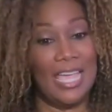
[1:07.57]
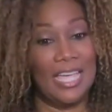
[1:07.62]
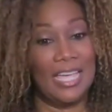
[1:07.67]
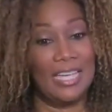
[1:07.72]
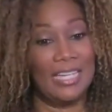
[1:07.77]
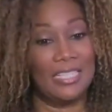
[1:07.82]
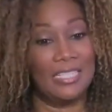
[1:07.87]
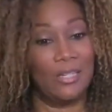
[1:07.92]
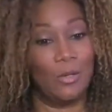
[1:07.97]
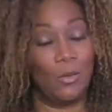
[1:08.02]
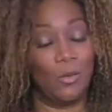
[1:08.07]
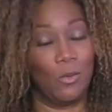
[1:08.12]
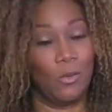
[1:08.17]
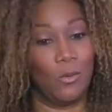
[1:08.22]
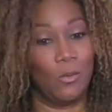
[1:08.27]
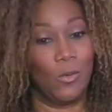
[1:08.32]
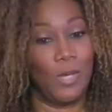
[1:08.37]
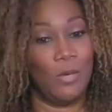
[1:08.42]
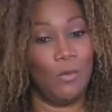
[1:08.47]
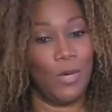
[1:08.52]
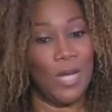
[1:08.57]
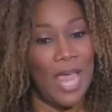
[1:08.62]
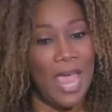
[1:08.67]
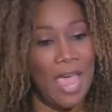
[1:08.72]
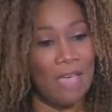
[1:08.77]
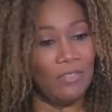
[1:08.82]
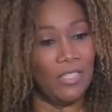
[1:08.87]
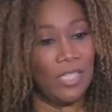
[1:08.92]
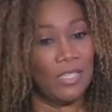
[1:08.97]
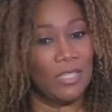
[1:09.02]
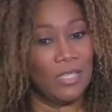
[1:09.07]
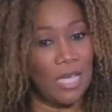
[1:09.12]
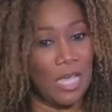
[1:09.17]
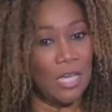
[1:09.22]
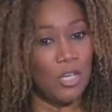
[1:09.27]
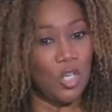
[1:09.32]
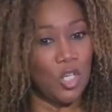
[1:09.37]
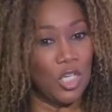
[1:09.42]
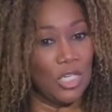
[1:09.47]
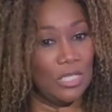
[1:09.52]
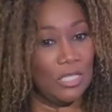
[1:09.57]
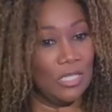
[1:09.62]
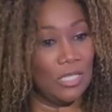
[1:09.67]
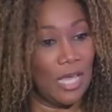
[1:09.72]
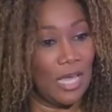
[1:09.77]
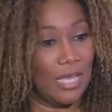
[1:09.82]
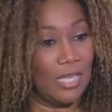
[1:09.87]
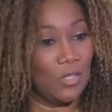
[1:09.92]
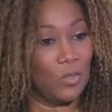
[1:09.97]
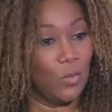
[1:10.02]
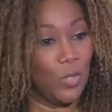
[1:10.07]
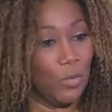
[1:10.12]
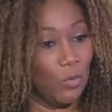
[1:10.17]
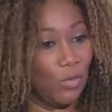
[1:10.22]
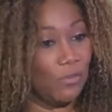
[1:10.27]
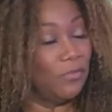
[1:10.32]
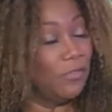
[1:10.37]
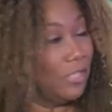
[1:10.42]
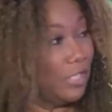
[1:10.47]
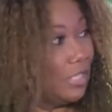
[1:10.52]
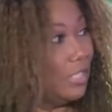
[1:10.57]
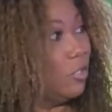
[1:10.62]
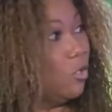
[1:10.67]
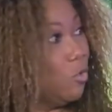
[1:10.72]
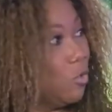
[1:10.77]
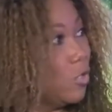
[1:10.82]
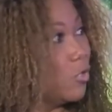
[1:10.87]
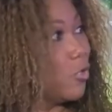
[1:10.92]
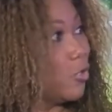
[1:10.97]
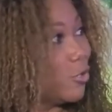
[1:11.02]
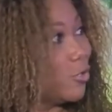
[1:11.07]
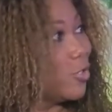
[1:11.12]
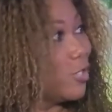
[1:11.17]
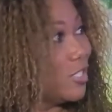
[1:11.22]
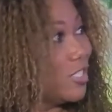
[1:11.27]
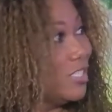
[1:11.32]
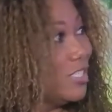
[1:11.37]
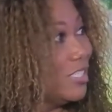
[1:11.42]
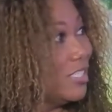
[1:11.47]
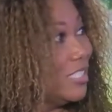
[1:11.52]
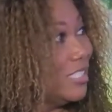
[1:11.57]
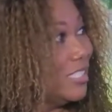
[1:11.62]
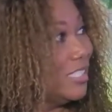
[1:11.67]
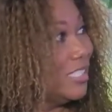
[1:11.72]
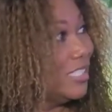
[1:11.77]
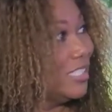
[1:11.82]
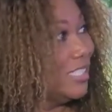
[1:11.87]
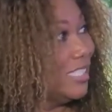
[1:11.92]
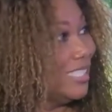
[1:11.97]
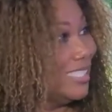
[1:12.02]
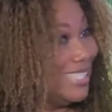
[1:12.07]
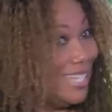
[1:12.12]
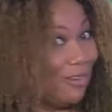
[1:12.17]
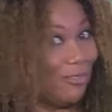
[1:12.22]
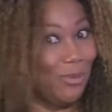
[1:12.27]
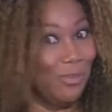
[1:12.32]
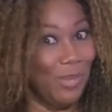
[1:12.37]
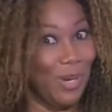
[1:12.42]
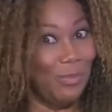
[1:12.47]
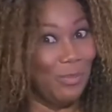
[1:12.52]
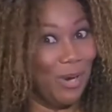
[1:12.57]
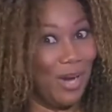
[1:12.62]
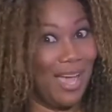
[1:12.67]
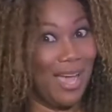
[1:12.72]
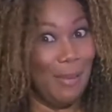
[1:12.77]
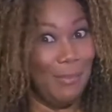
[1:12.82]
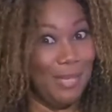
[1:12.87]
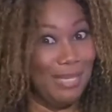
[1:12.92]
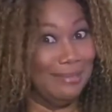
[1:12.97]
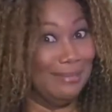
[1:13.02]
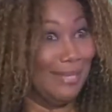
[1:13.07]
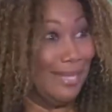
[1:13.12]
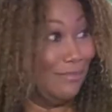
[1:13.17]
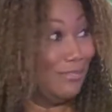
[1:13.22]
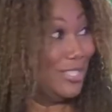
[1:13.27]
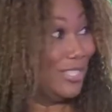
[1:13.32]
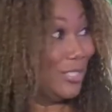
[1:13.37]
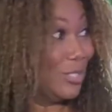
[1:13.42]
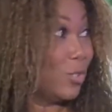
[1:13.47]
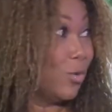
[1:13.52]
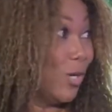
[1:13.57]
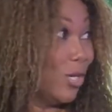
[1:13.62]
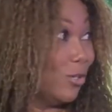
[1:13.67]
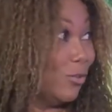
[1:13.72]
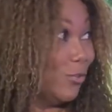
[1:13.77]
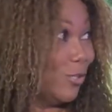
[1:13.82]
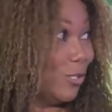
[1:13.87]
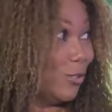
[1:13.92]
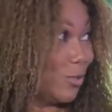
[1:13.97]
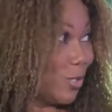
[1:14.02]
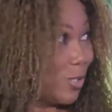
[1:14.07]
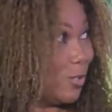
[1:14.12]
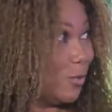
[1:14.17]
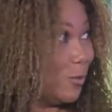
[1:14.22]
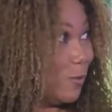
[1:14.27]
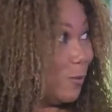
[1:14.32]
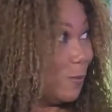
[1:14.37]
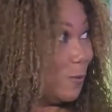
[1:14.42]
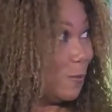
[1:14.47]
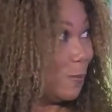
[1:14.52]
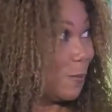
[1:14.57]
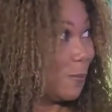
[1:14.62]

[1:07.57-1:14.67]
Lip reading: And we would have discussions as we were filling orders. Now remember, I'm 11 and 12 years old.